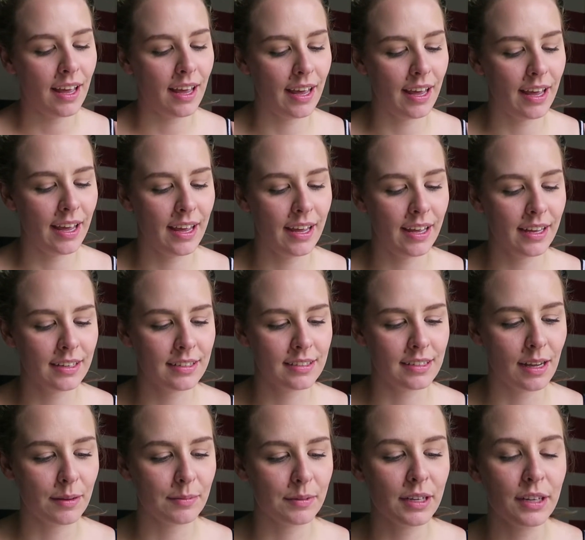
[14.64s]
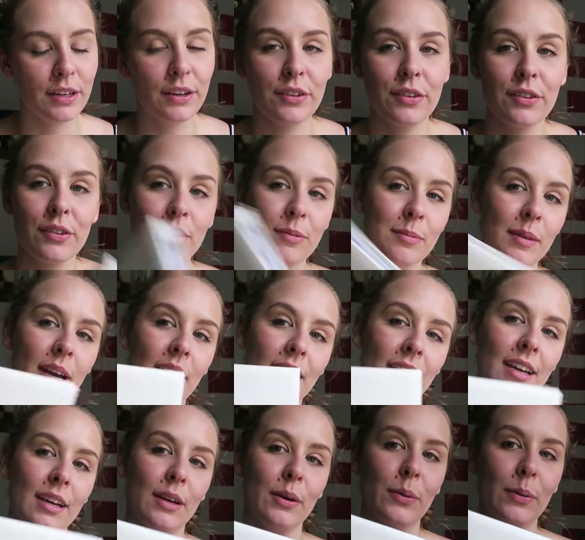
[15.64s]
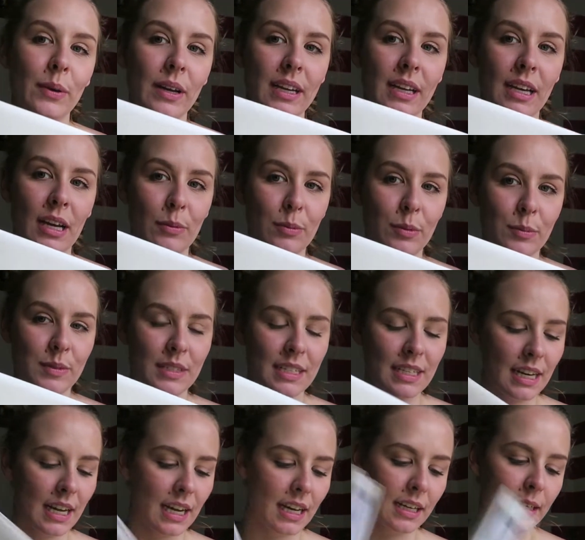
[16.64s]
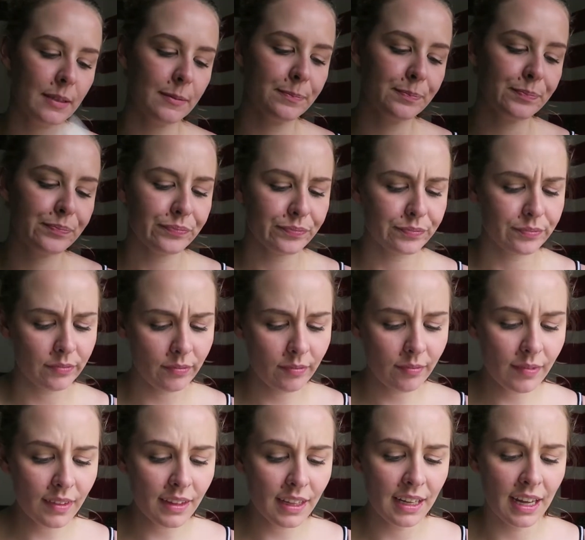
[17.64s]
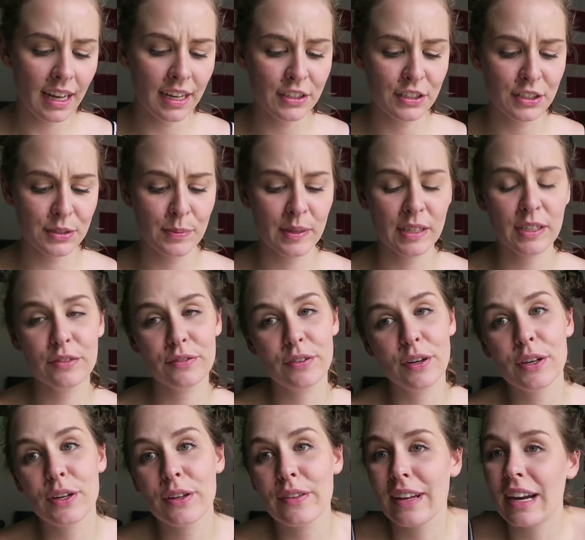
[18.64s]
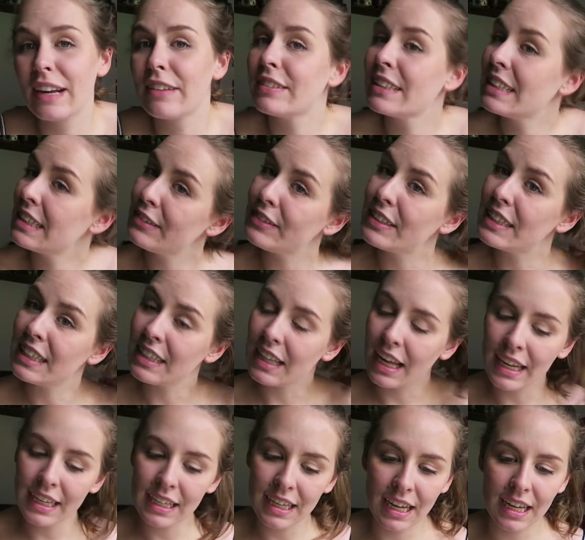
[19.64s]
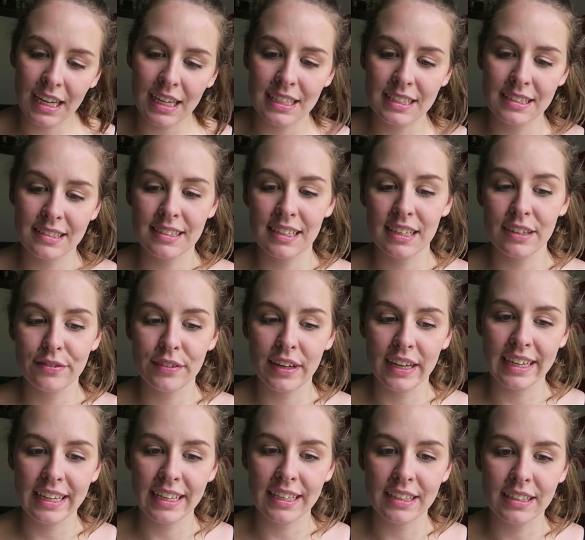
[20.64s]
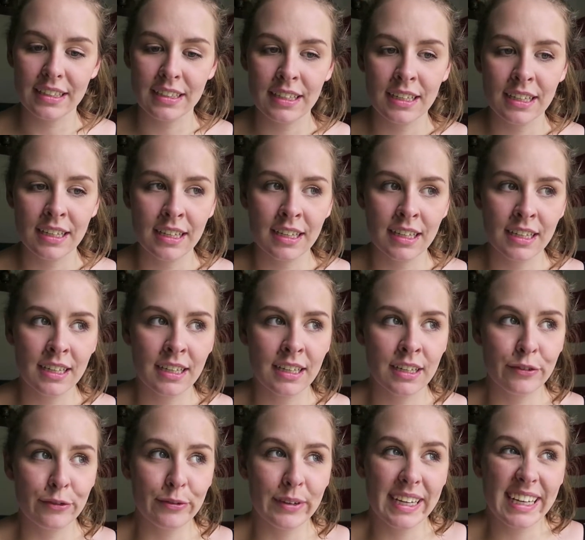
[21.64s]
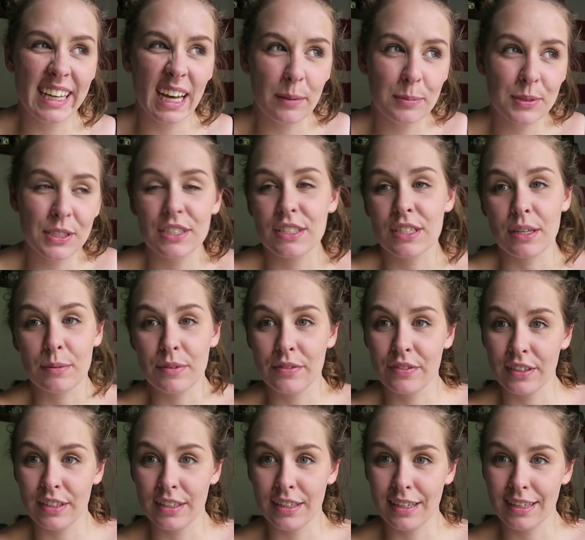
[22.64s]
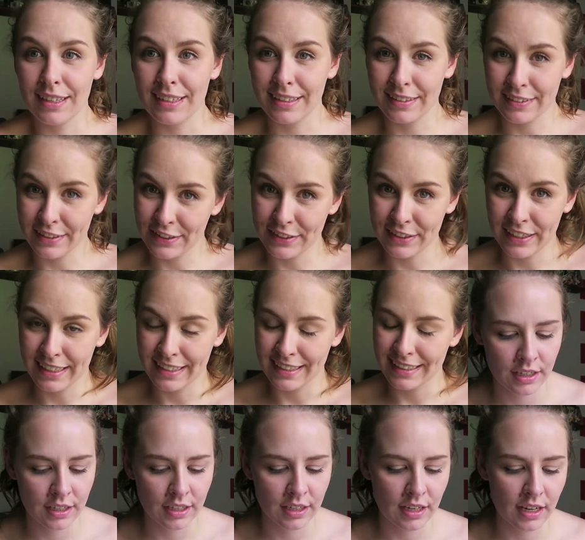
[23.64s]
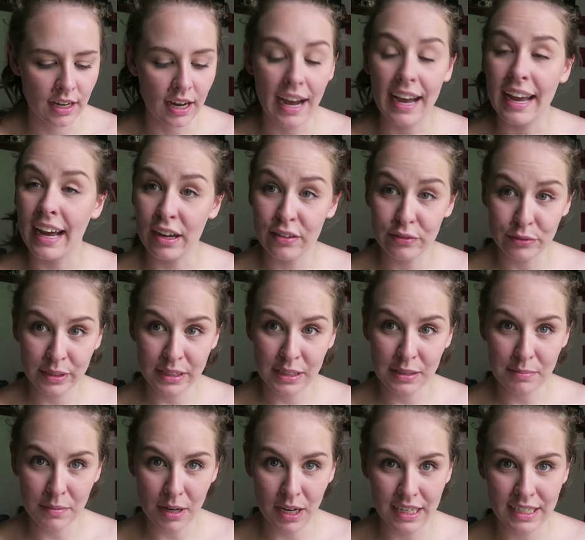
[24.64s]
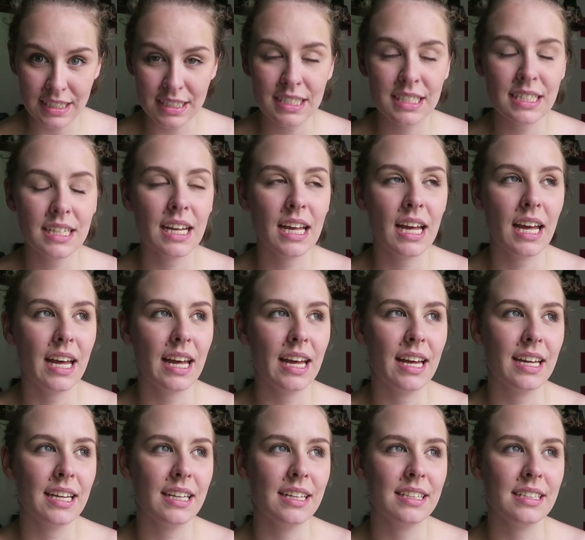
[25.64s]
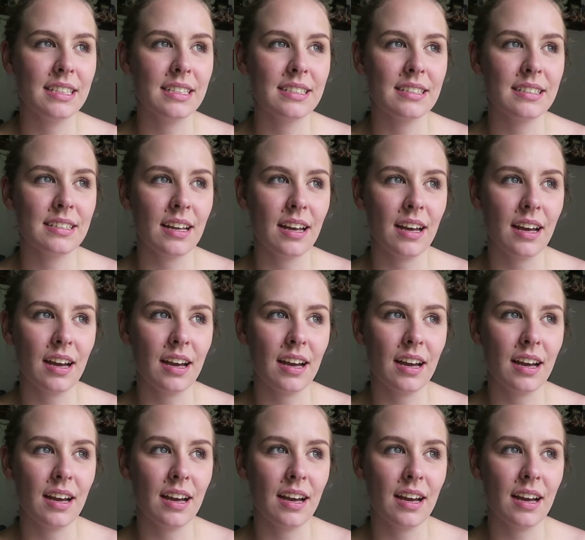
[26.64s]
and I'm going to go through my wedding album today and just pick a photo that I really like and see if I can recapture some of it and illustrate it. I have one in mind and